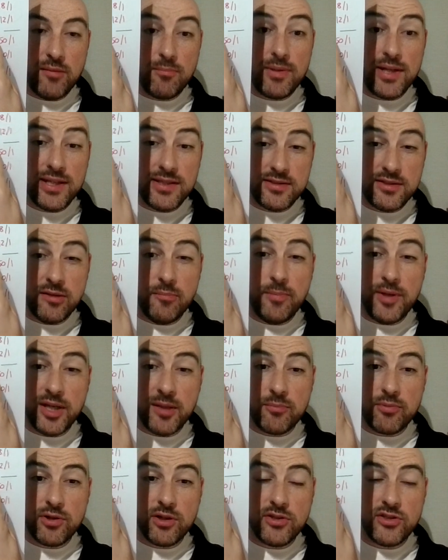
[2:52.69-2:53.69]
Placed at a bigger
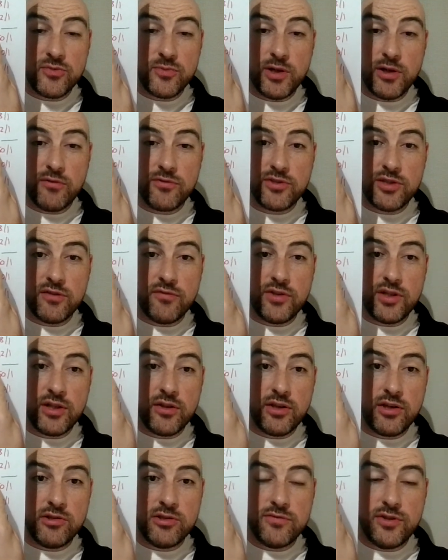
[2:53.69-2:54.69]
price as well. So for
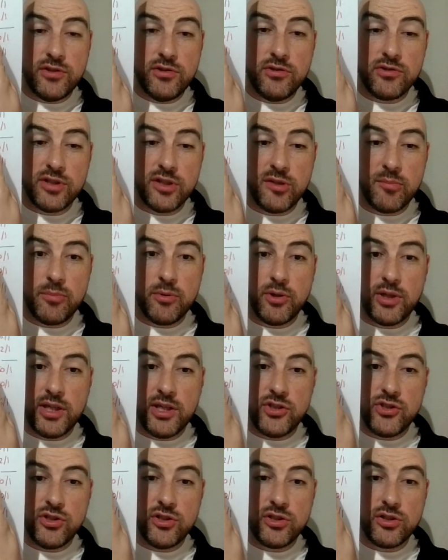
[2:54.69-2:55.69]
those of you using other
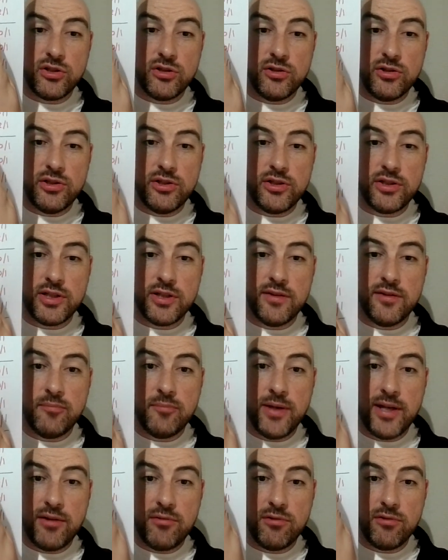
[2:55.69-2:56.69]
bookies, you'd have done
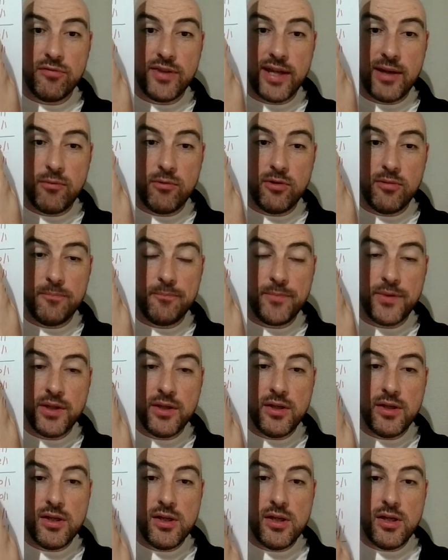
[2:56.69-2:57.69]
better off that one.
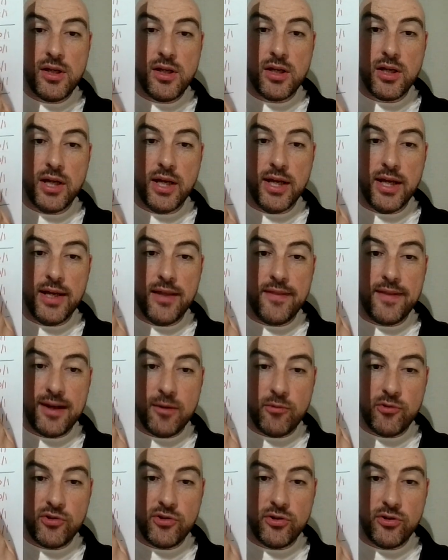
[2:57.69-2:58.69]
That
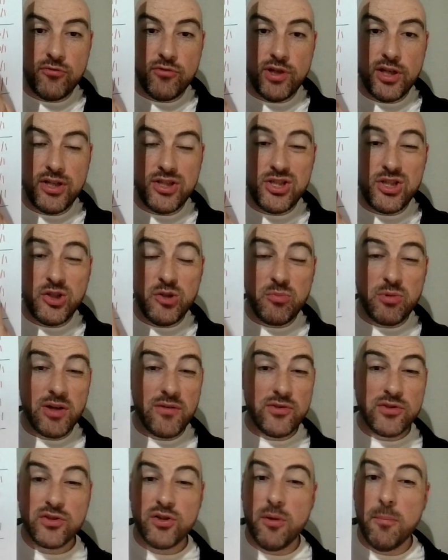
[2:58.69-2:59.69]
was non-runner. Two
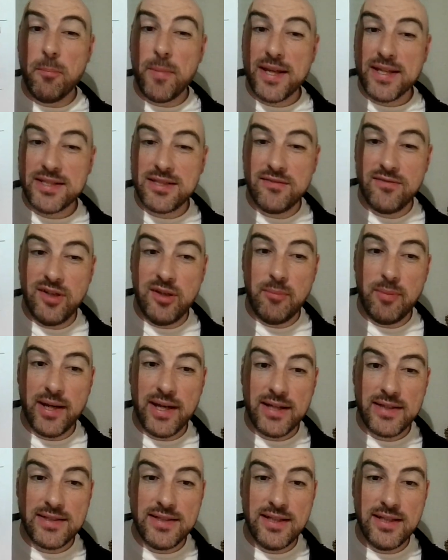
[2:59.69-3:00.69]
brothers got massively
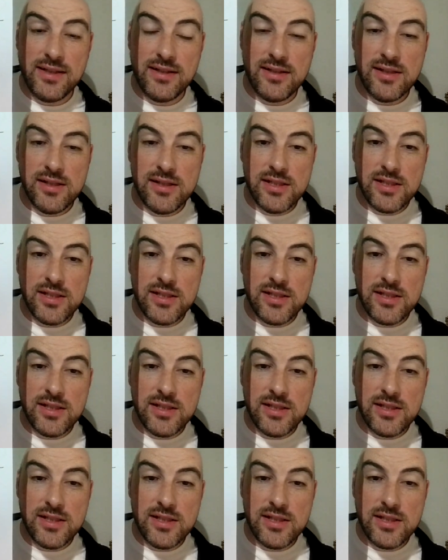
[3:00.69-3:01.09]
backed in.